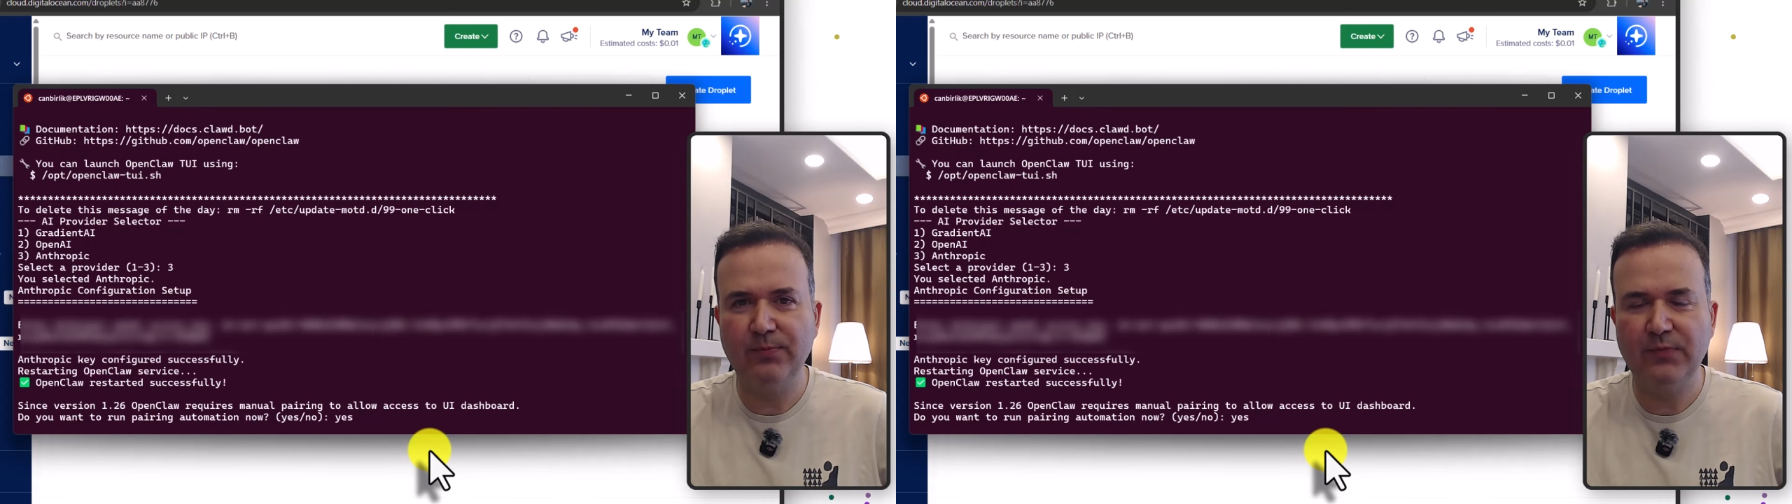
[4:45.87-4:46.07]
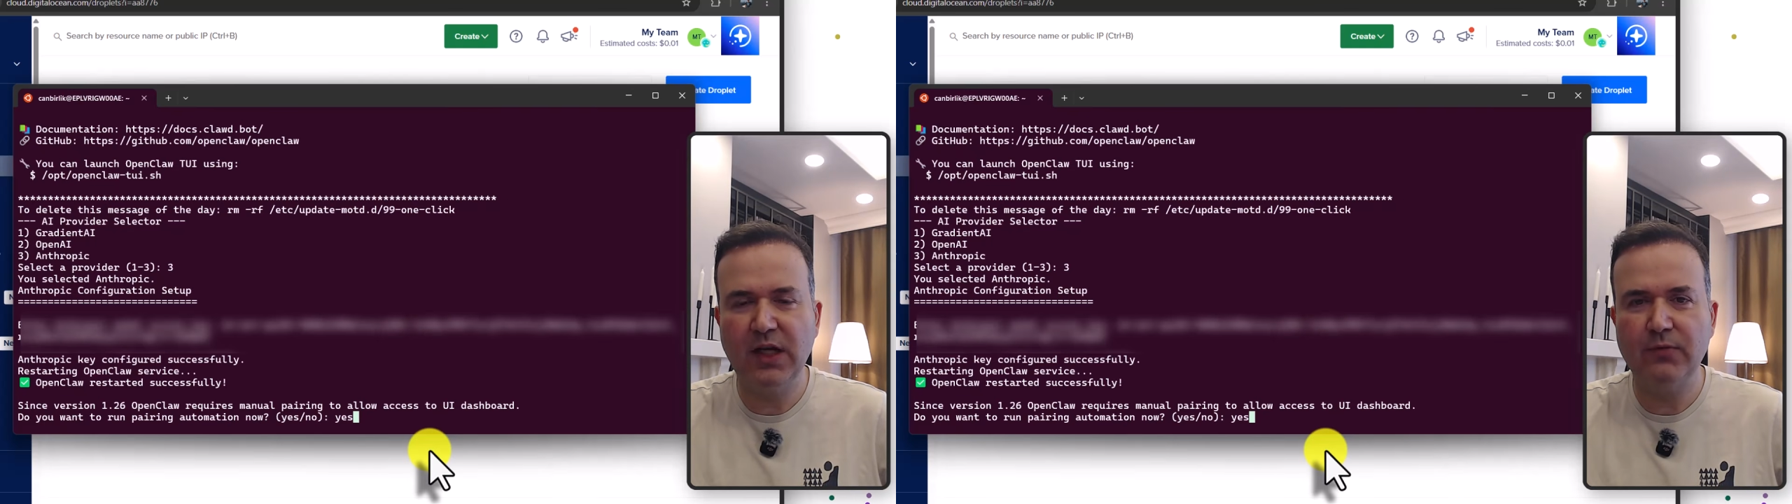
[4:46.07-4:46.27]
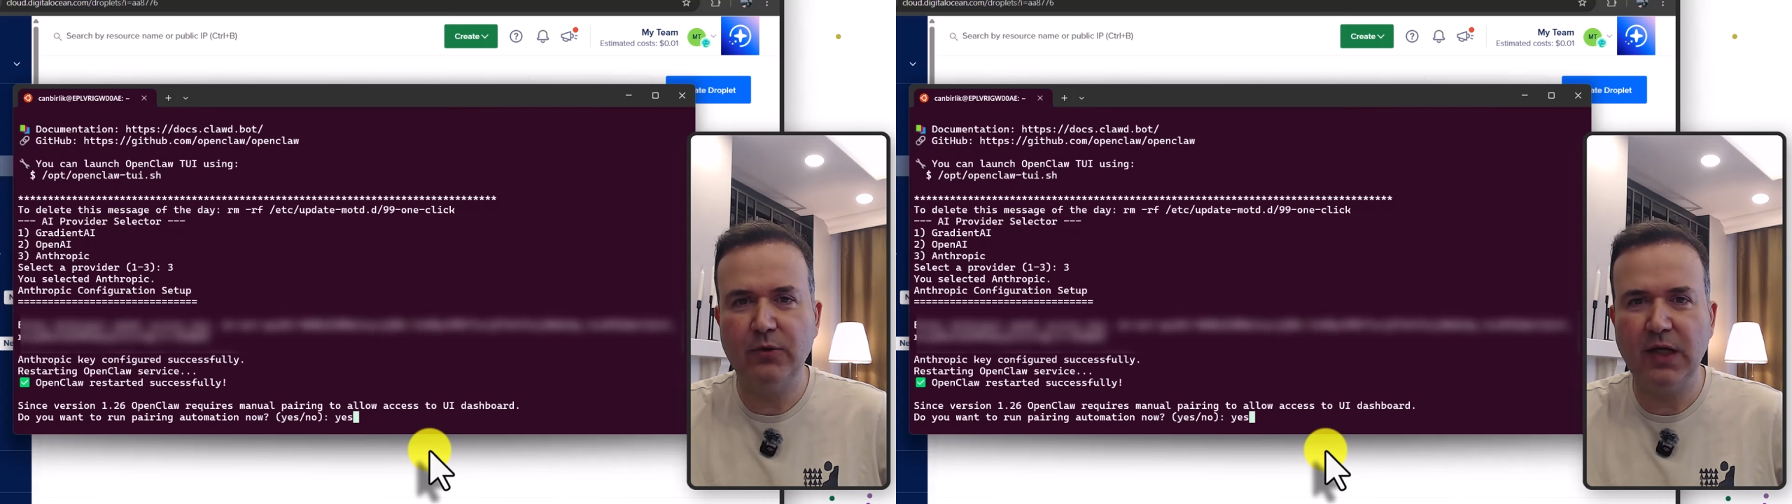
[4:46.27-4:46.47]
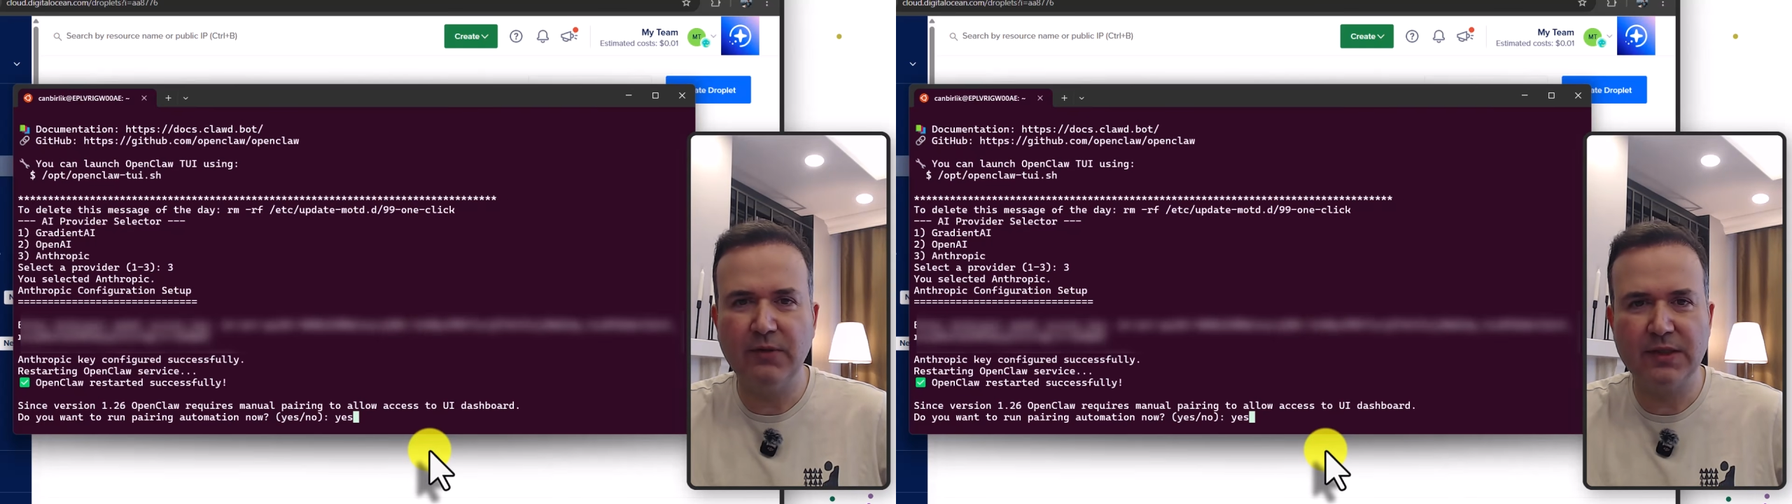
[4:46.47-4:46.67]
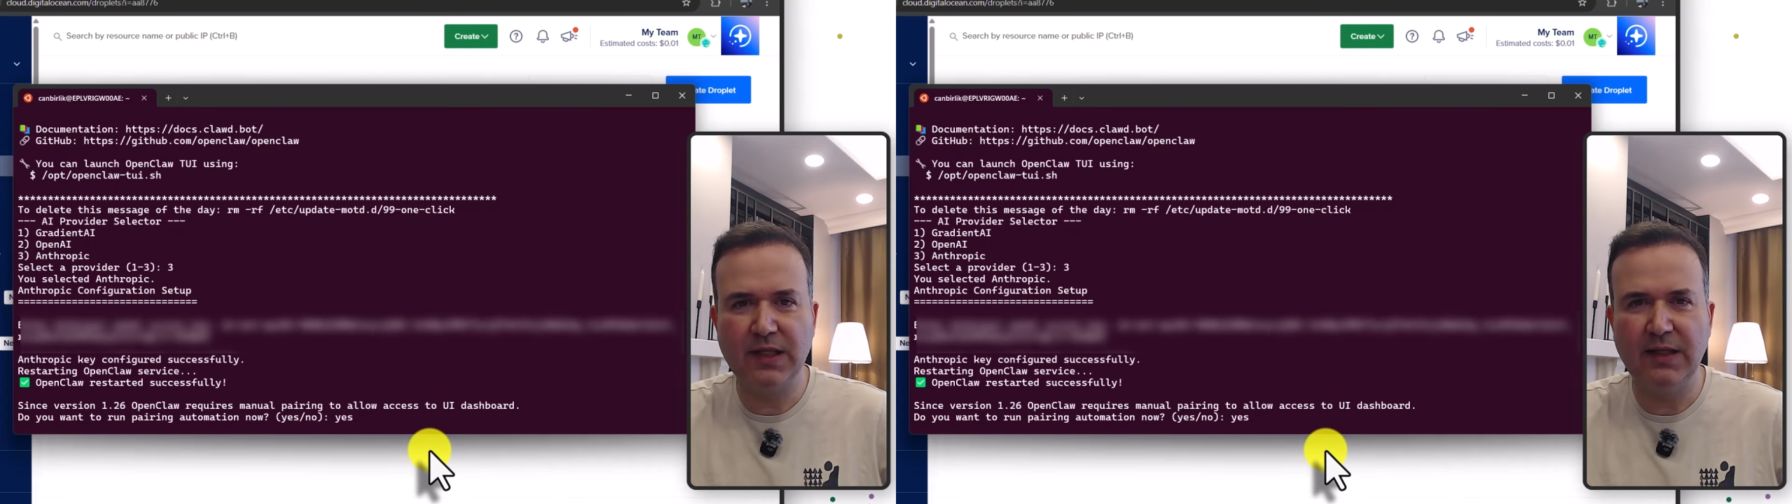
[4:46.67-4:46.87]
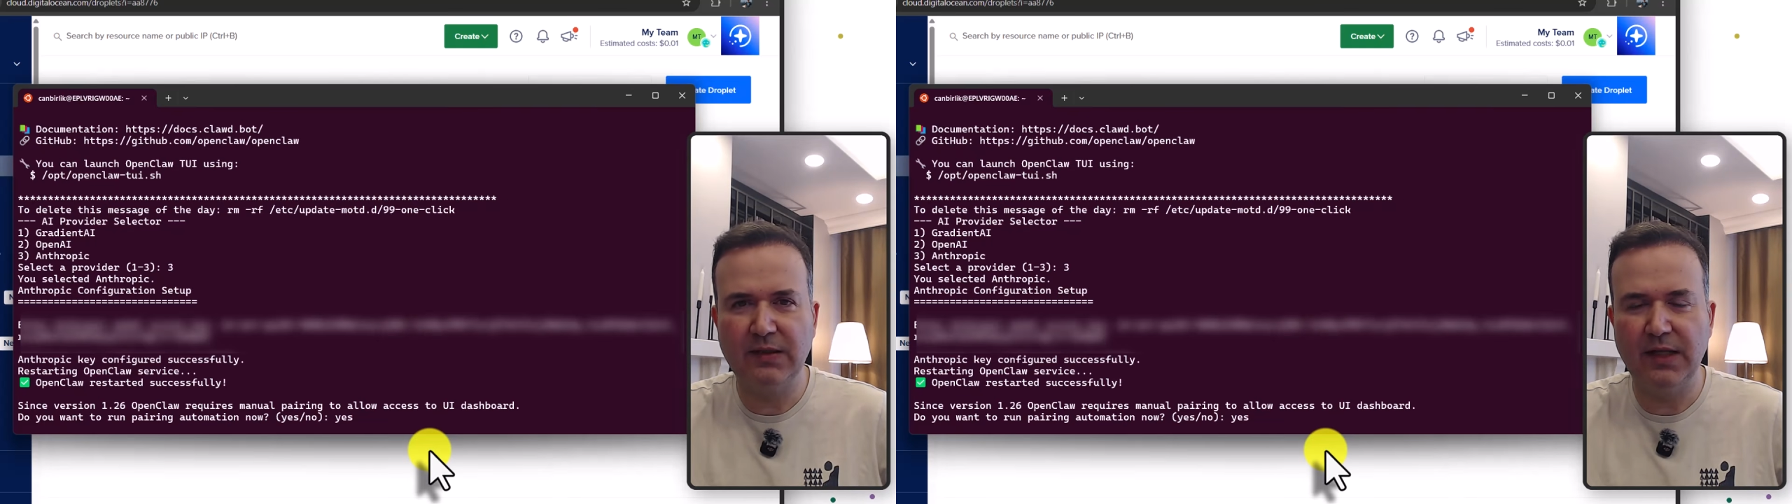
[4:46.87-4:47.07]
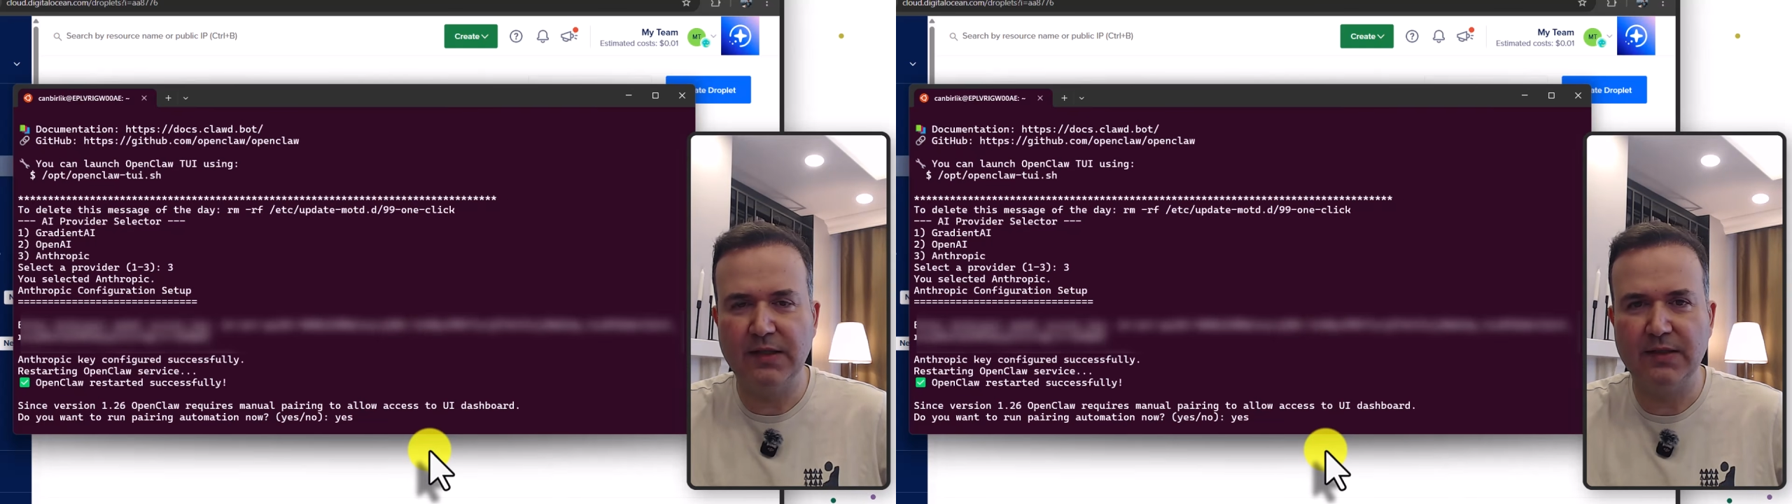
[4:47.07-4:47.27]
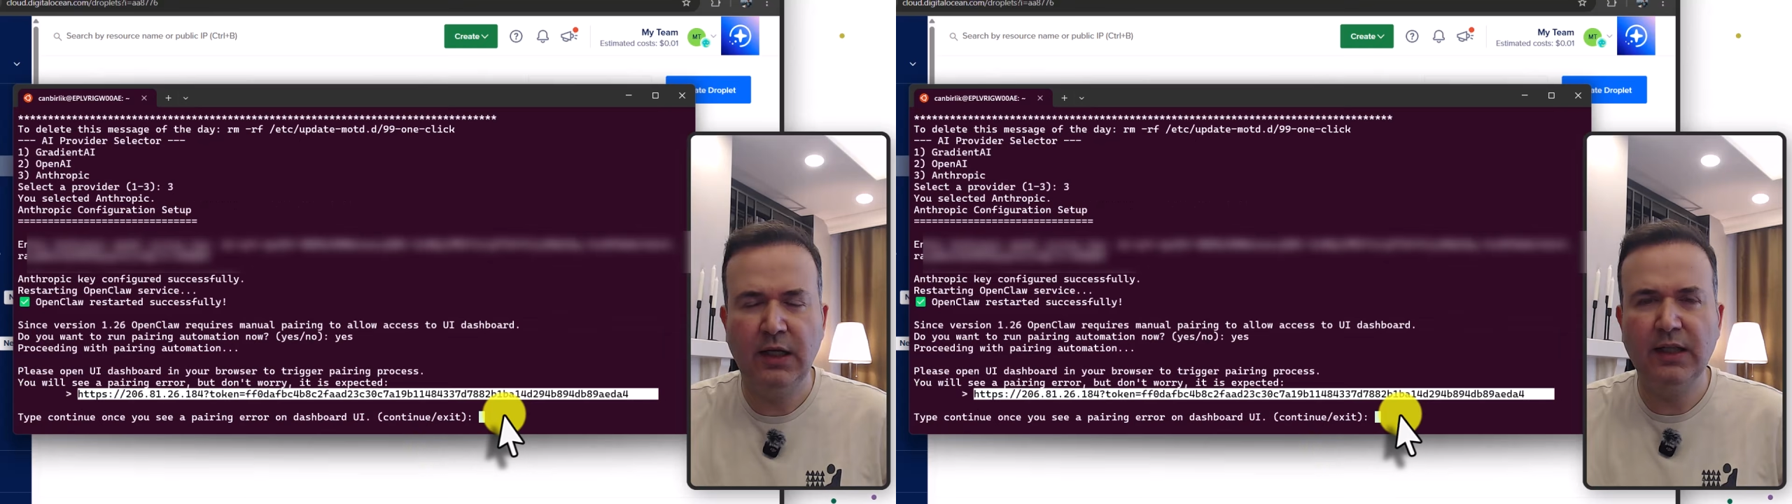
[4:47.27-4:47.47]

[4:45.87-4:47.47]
Therefore, I will select yes.